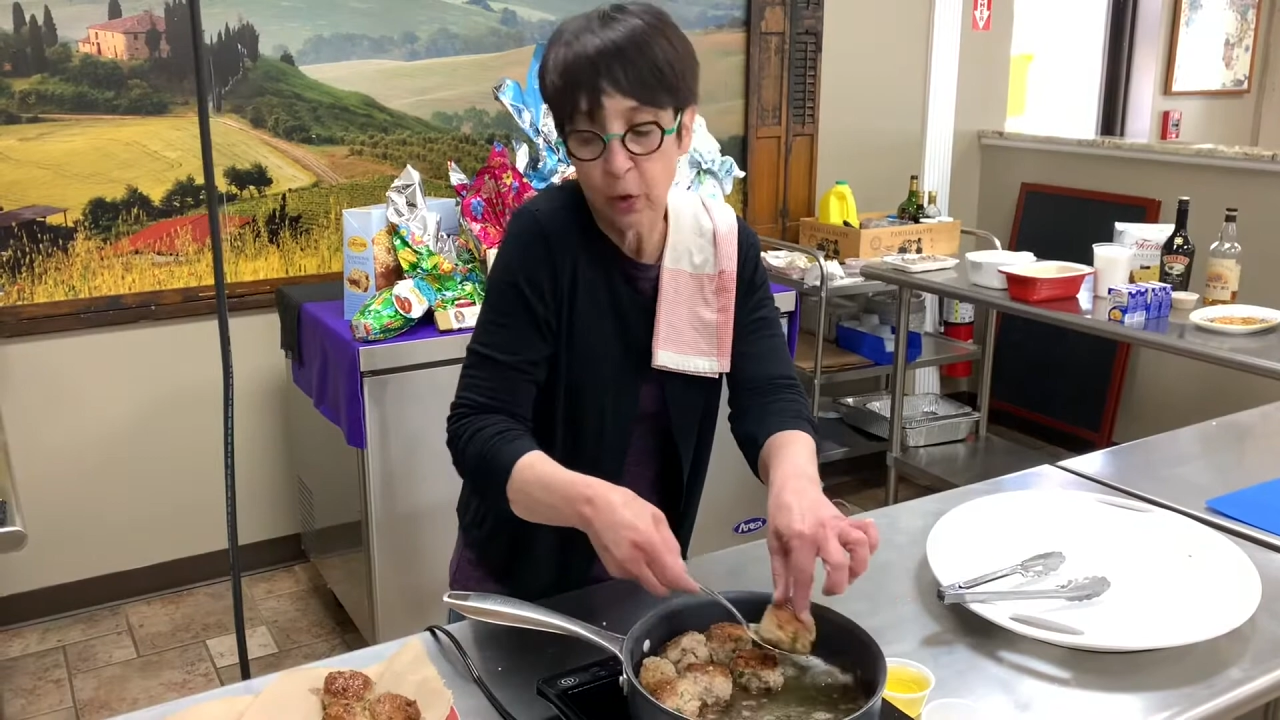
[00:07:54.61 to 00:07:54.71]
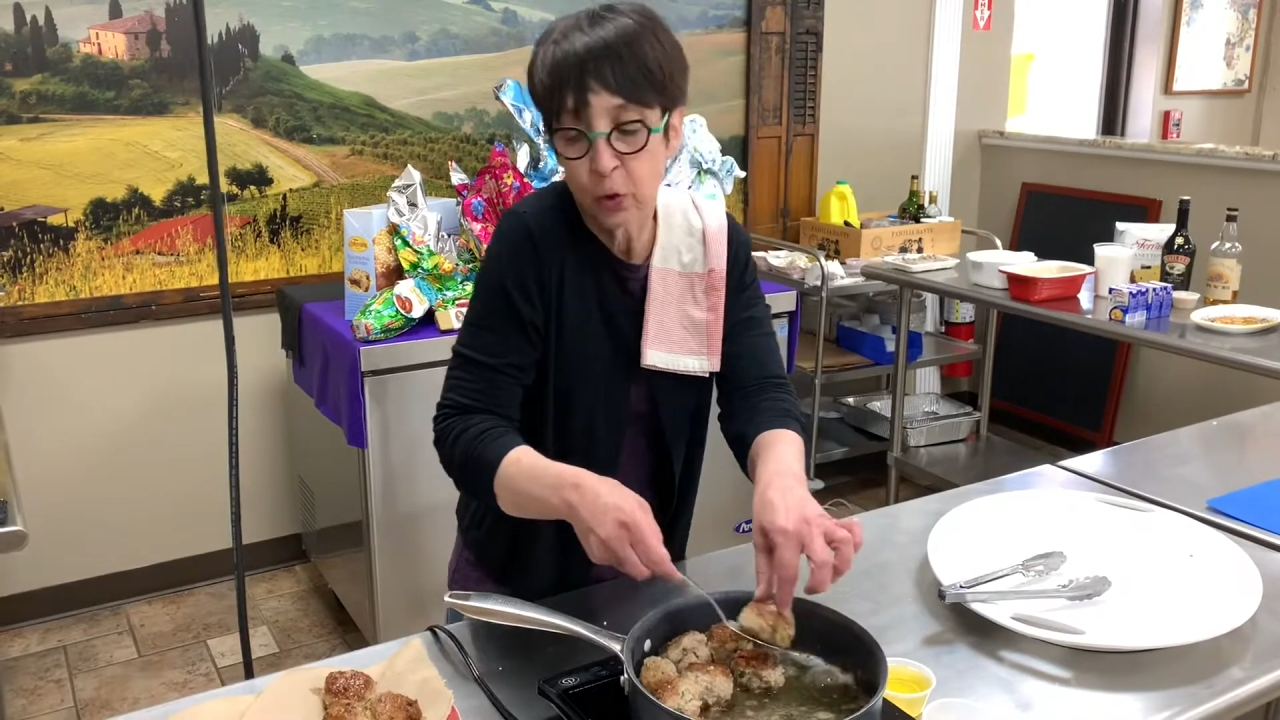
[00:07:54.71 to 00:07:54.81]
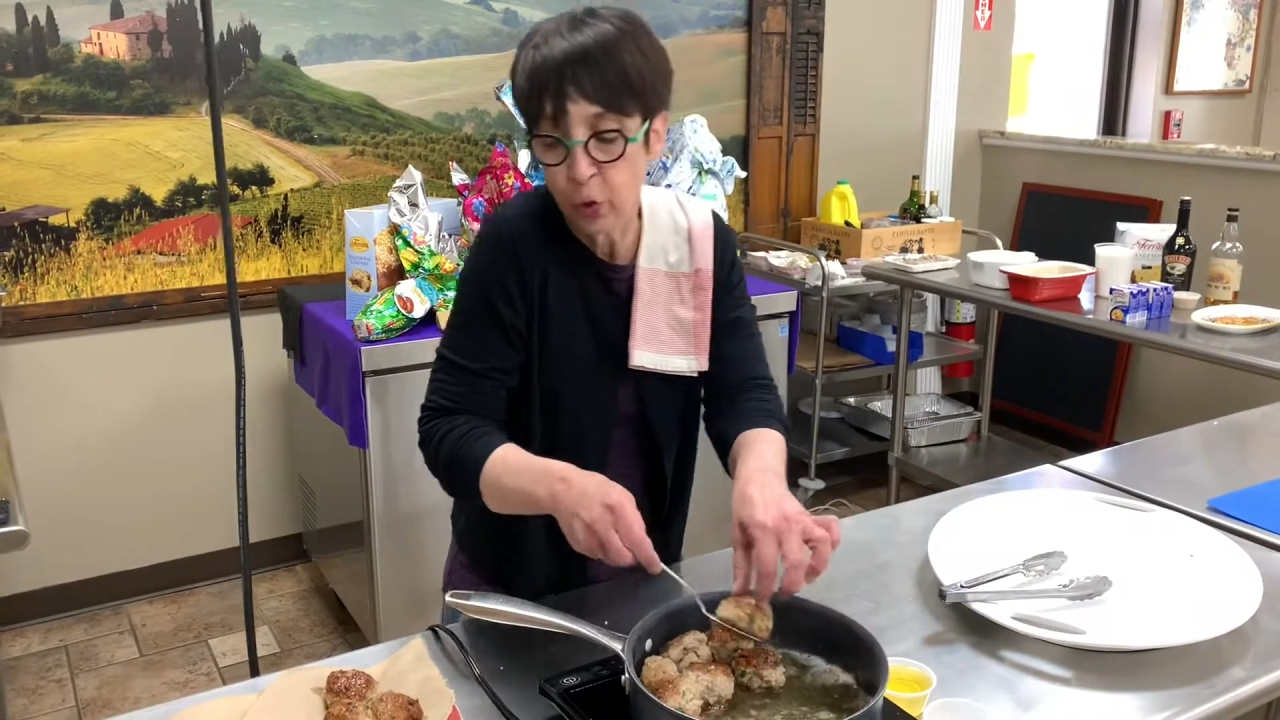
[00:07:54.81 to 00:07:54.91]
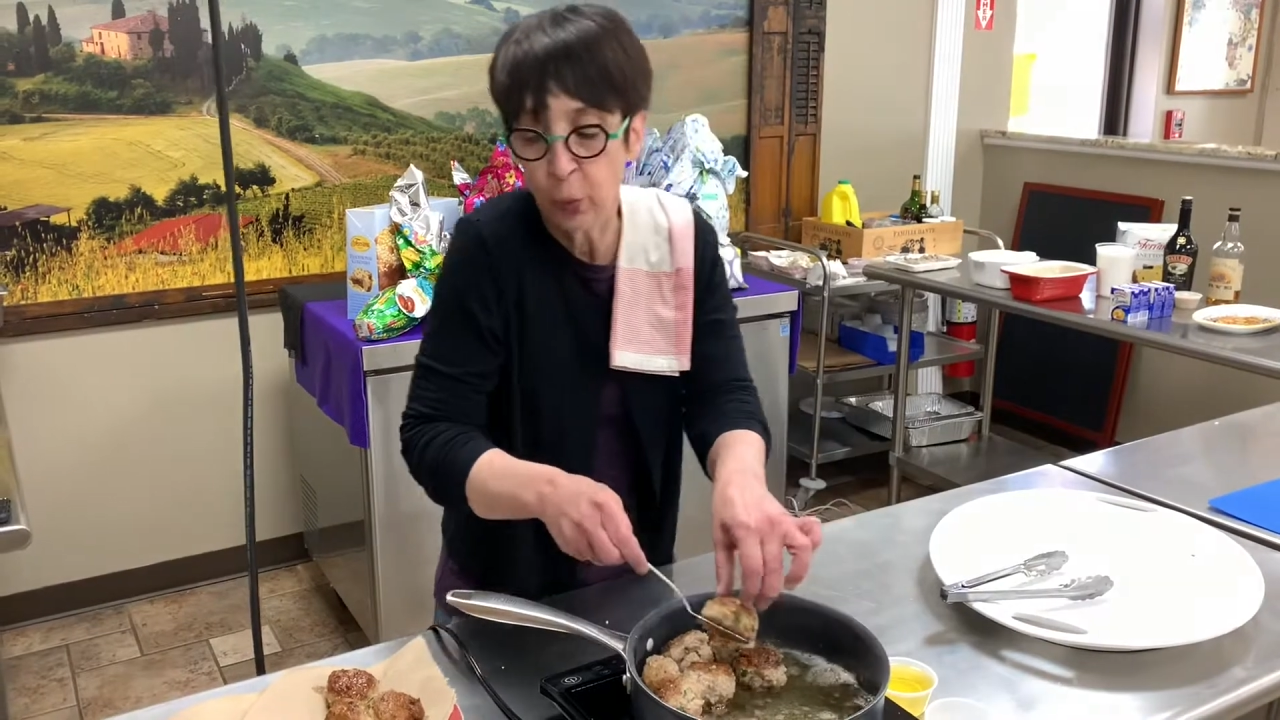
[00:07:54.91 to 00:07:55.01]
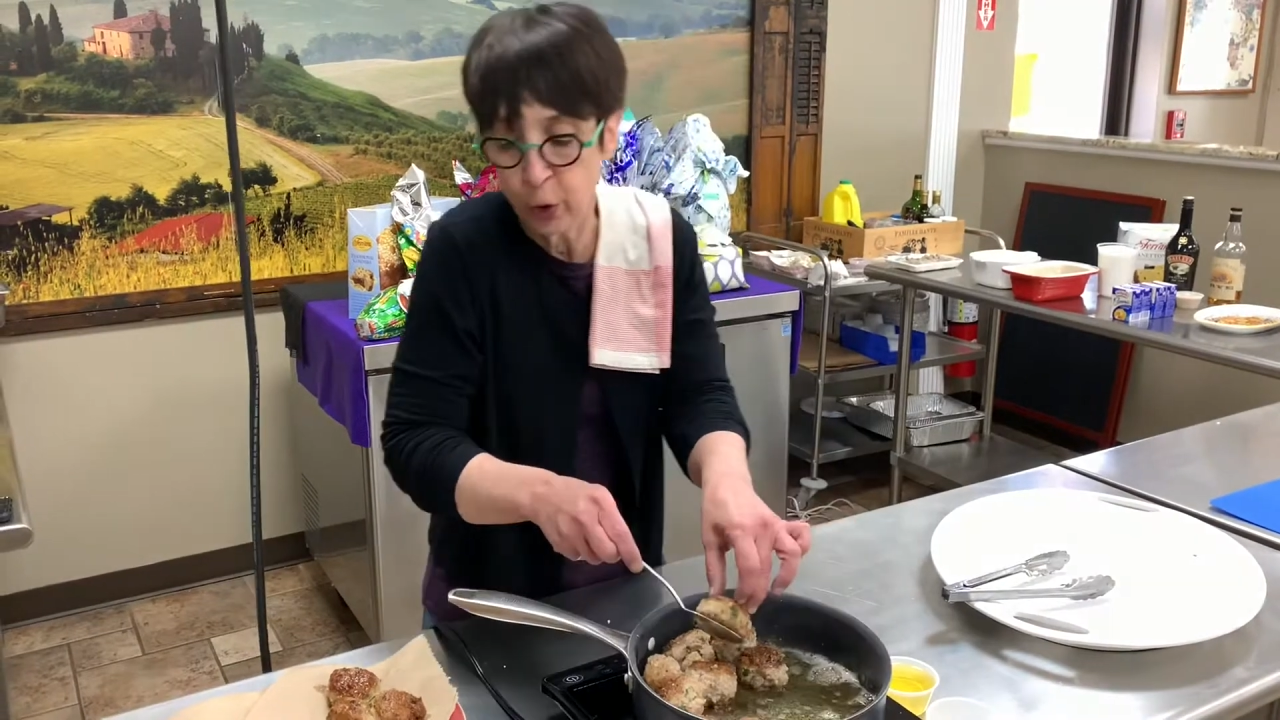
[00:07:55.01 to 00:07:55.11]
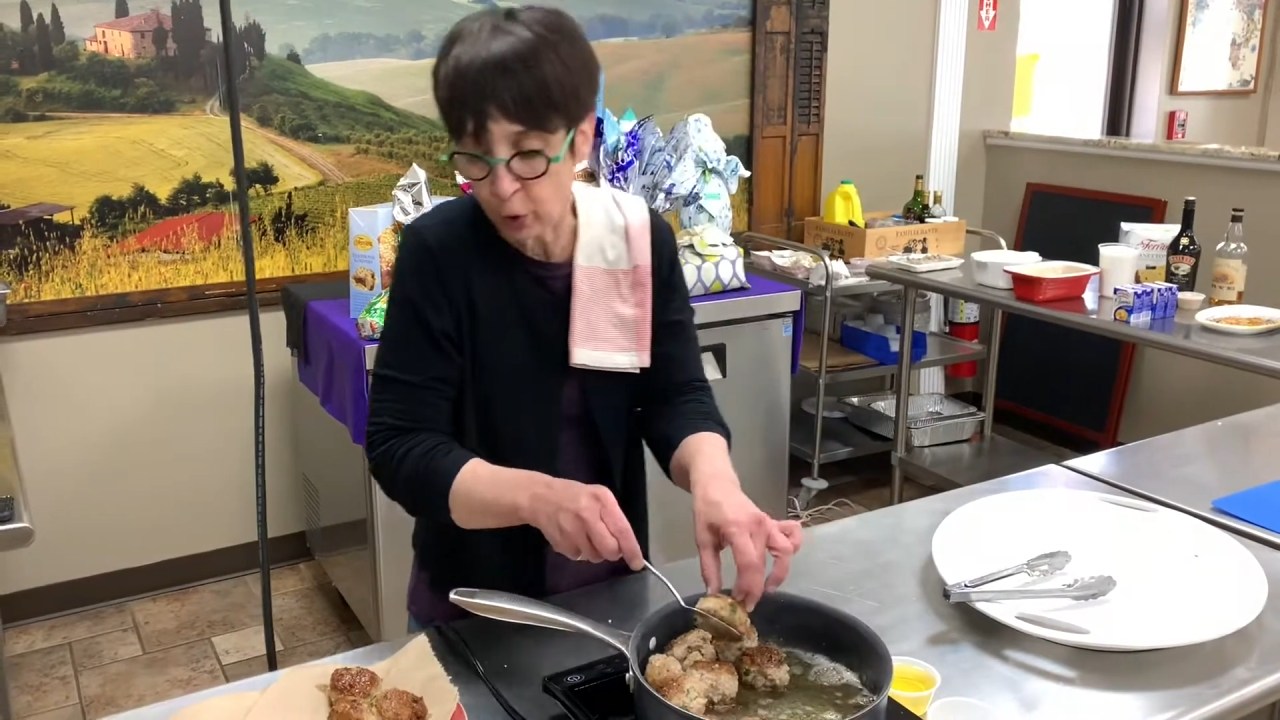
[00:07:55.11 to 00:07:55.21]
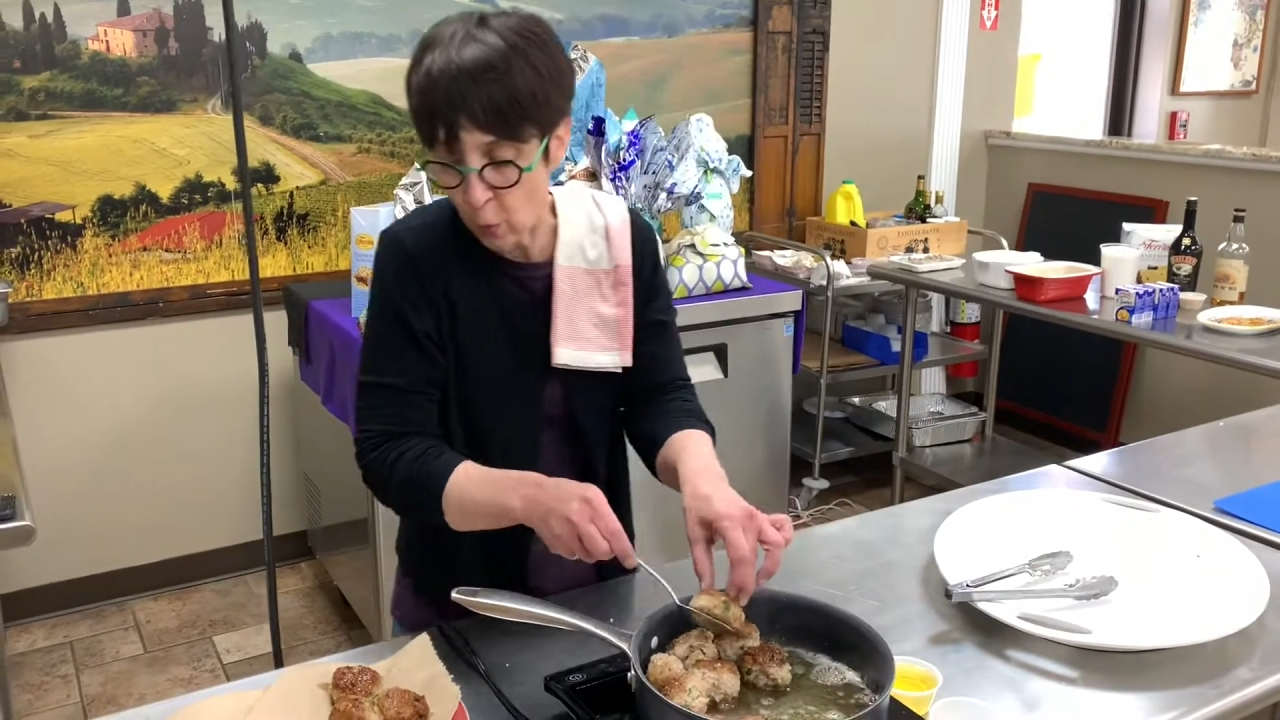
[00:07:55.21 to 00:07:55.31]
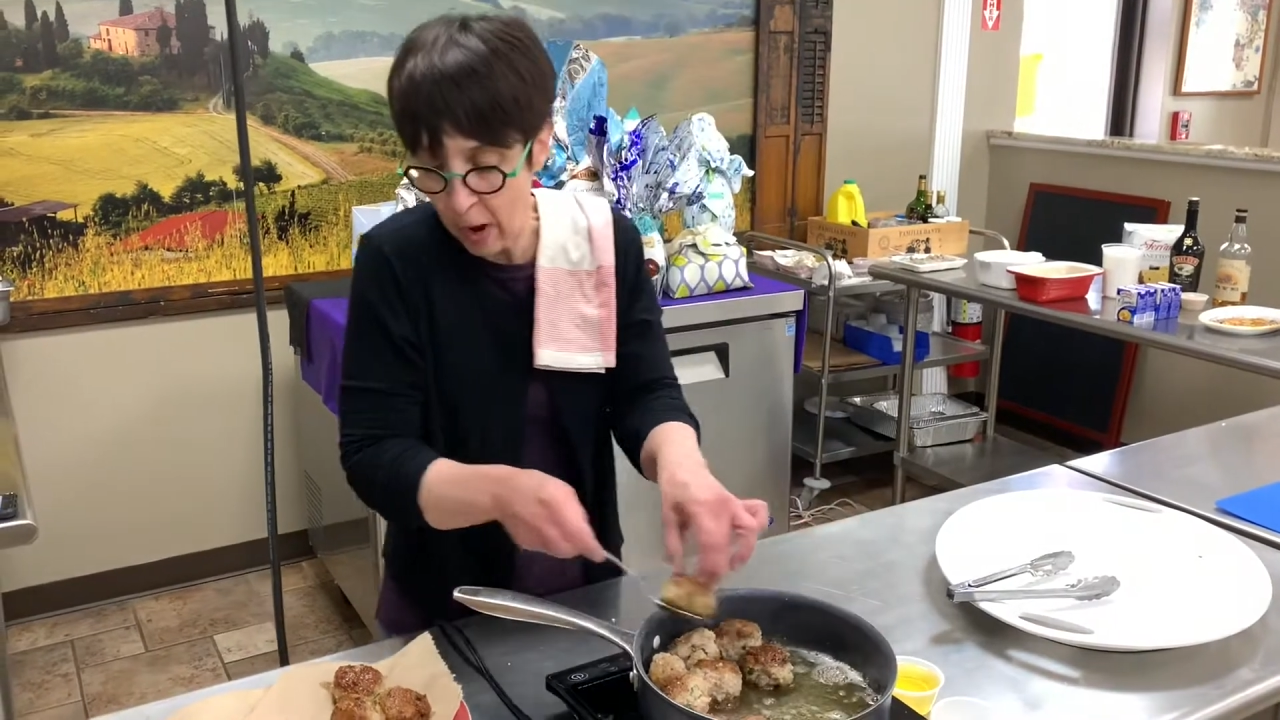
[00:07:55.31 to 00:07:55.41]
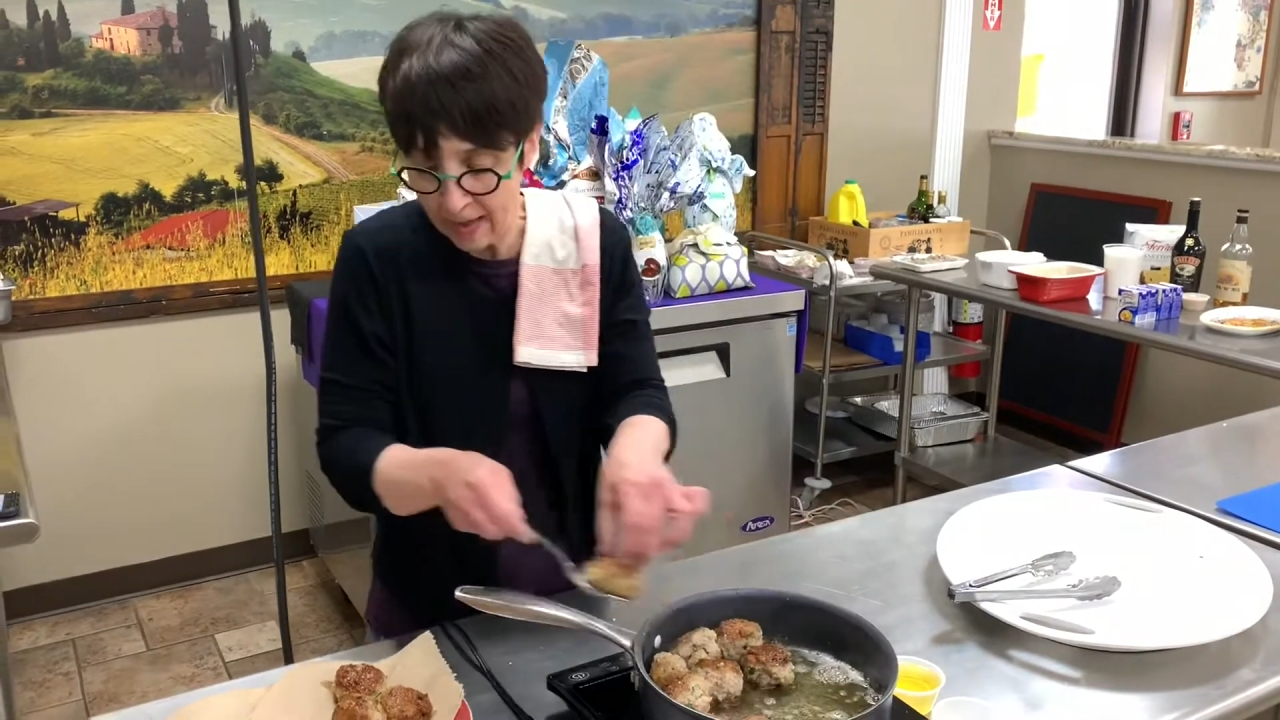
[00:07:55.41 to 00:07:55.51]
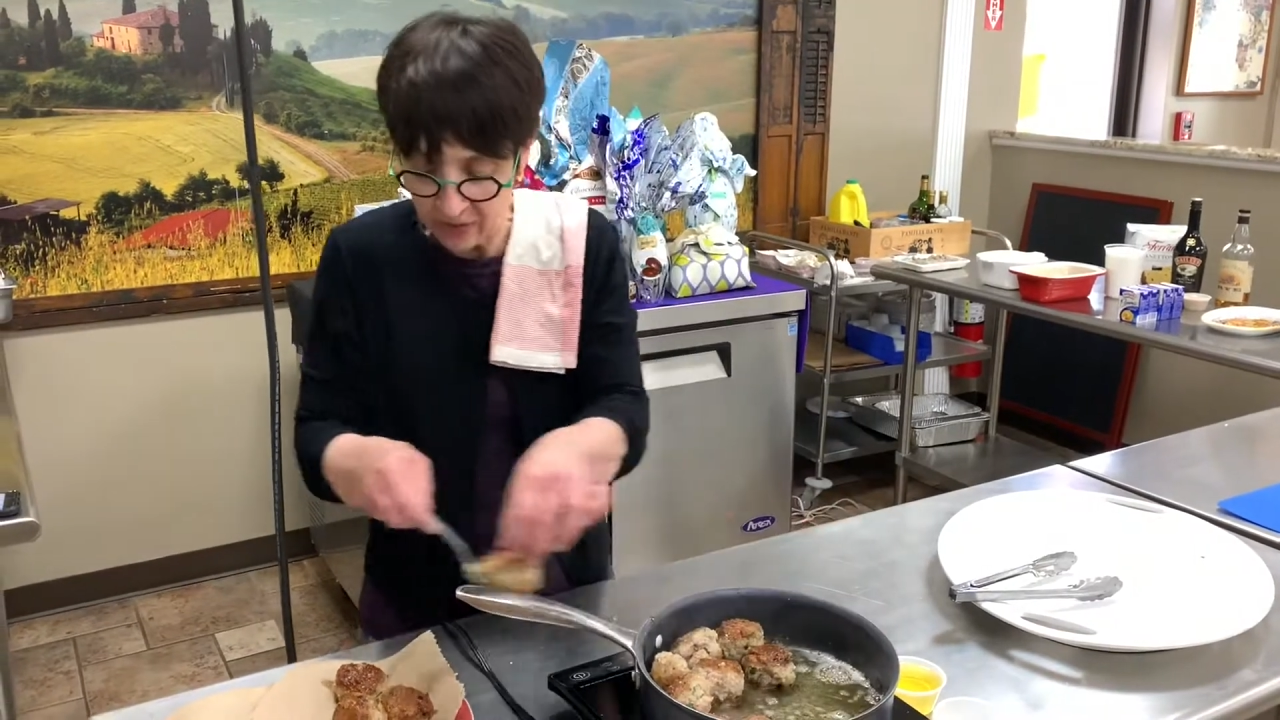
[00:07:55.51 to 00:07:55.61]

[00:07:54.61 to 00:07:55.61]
Do what you want.